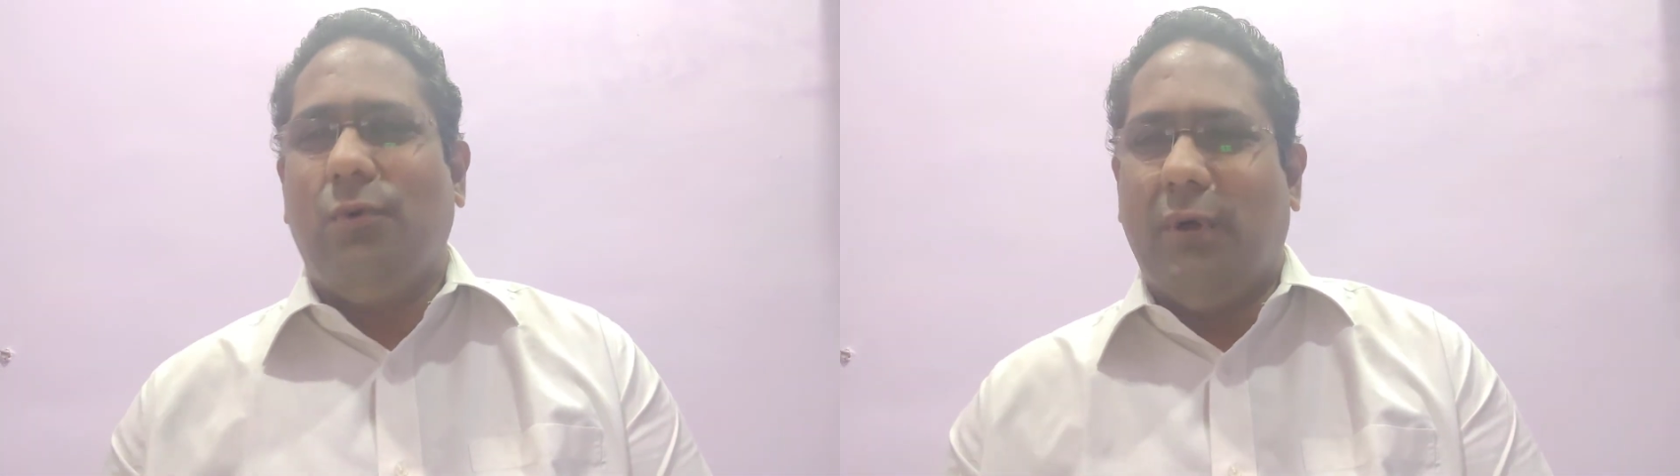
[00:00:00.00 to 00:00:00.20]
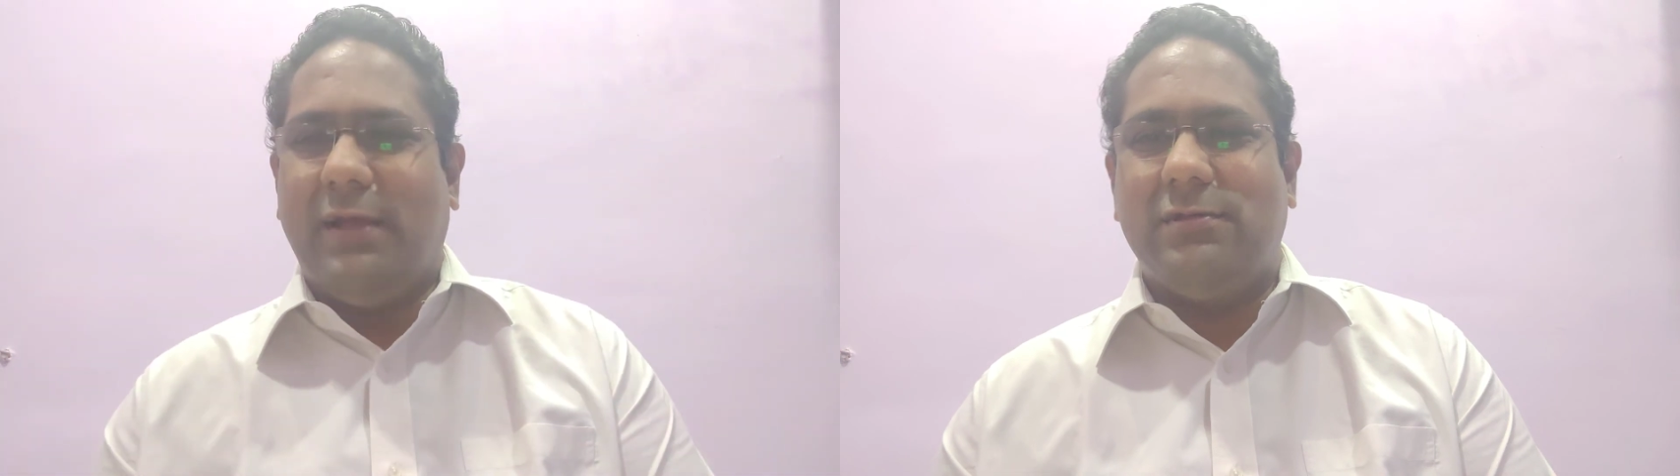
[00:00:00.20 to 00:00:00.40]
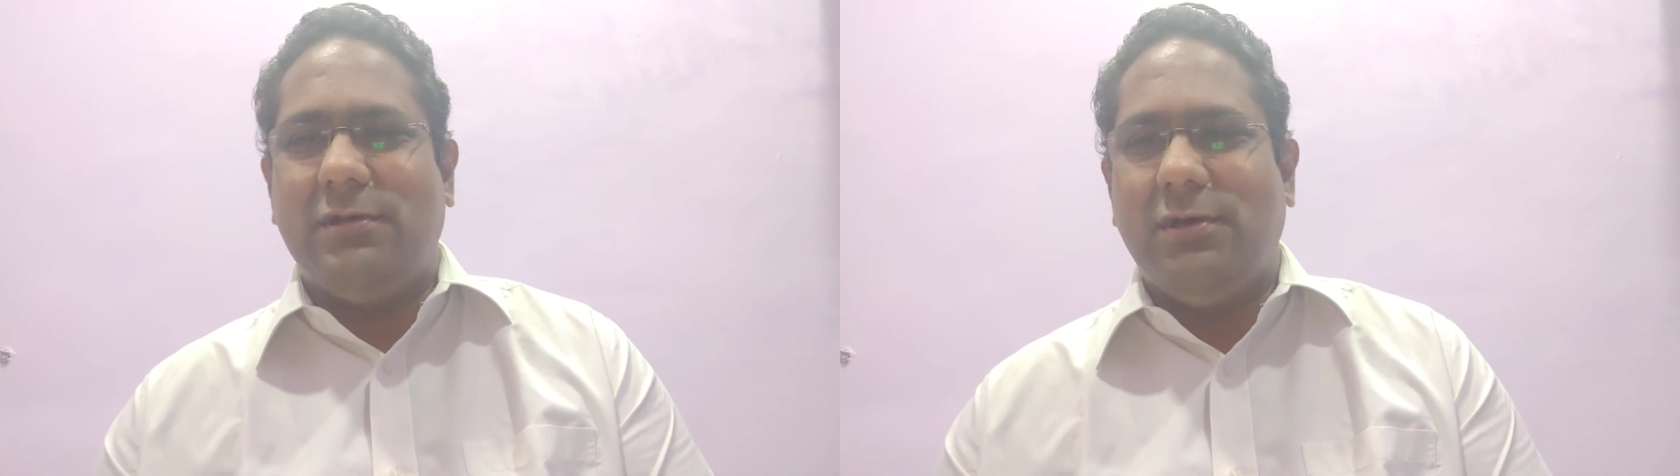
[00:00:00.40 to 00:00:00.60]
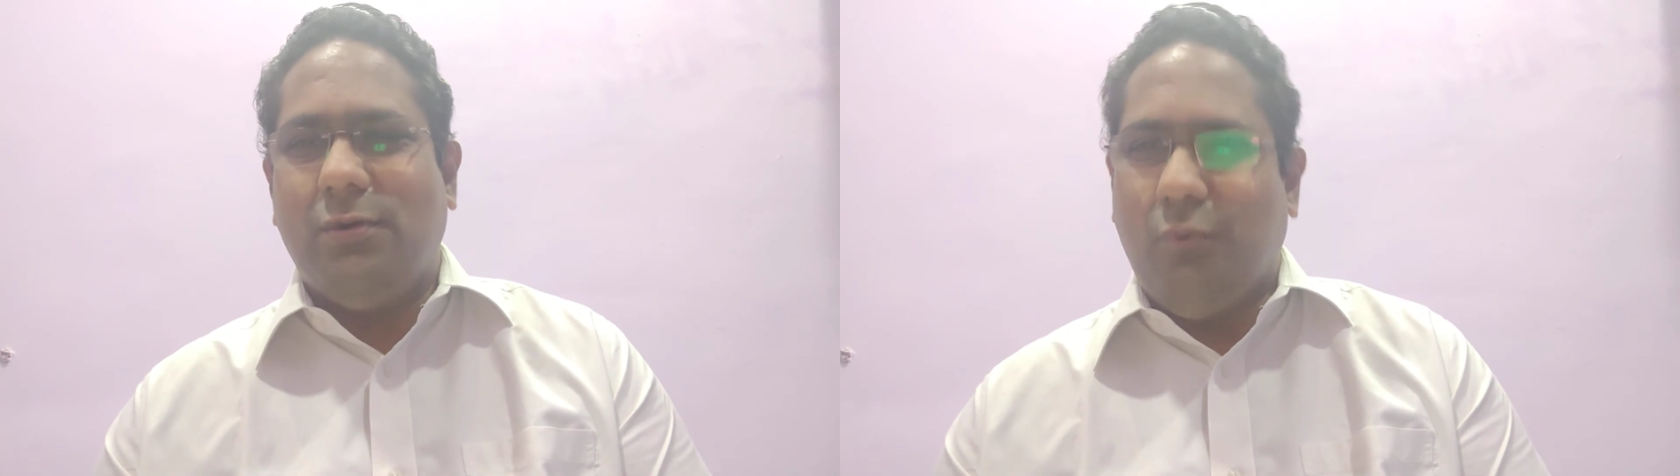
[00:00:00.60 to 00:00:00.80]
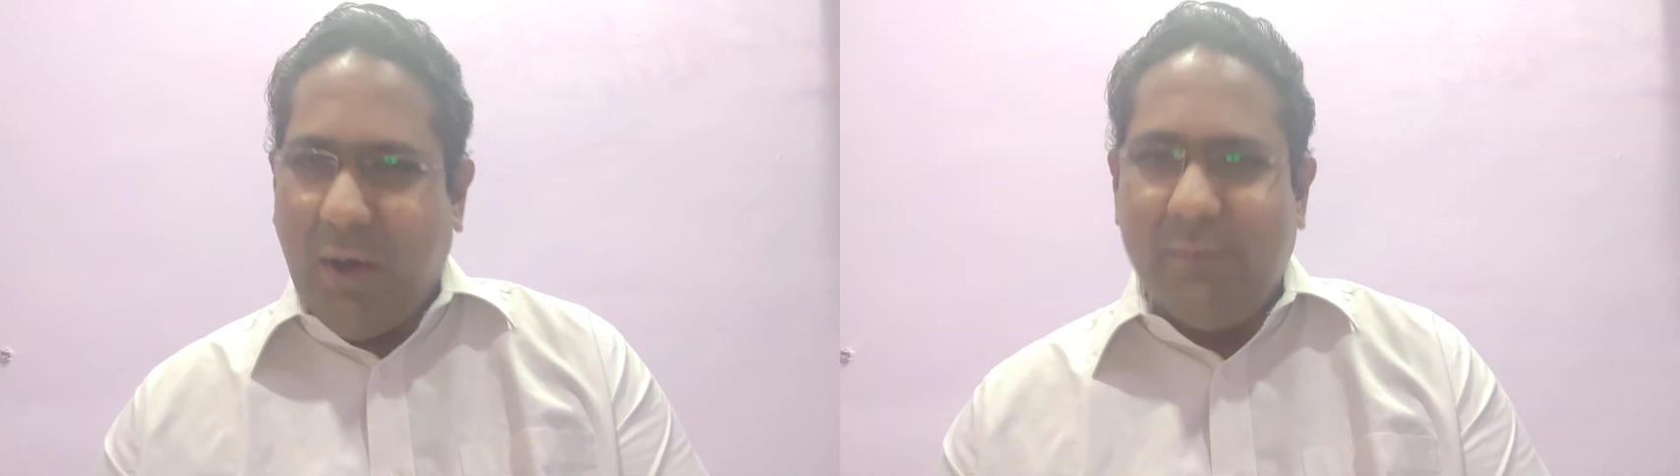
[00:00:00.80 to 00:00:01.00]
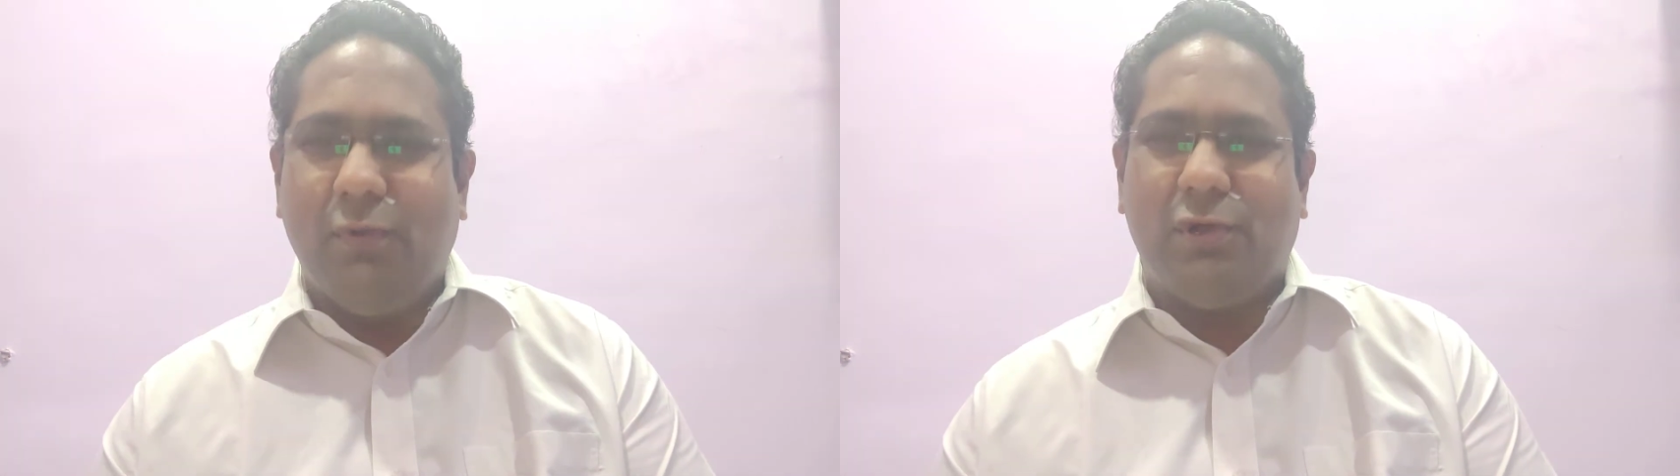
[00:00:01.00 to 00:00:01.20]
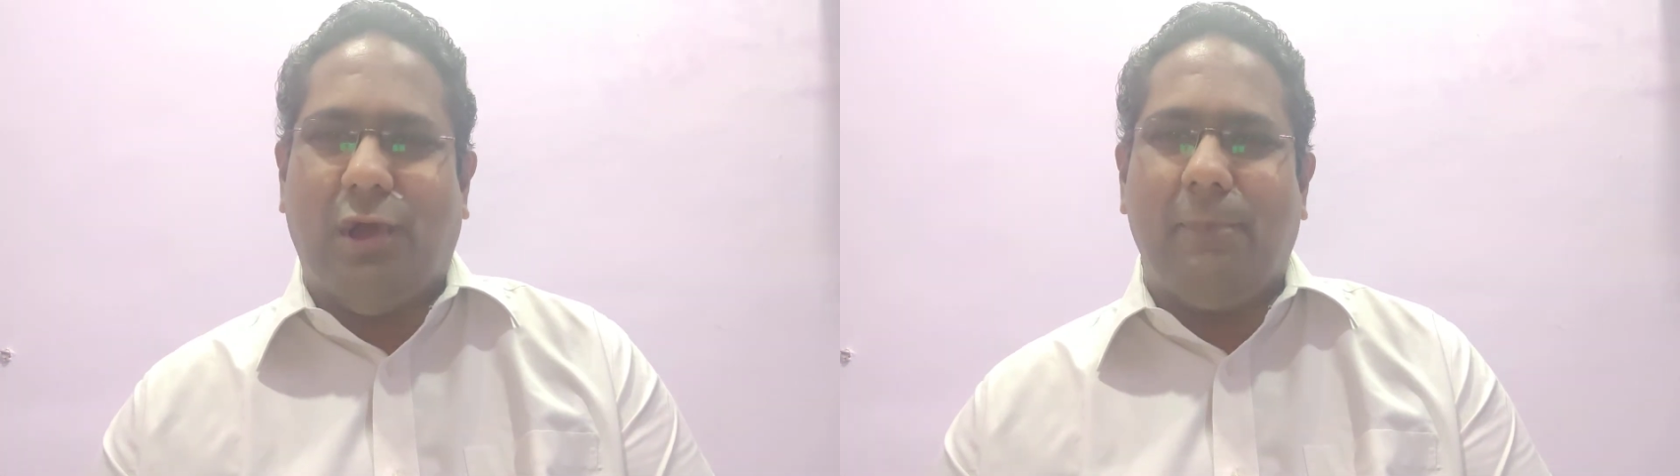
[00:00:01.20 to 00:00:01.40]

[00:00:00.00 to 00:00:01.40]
with one more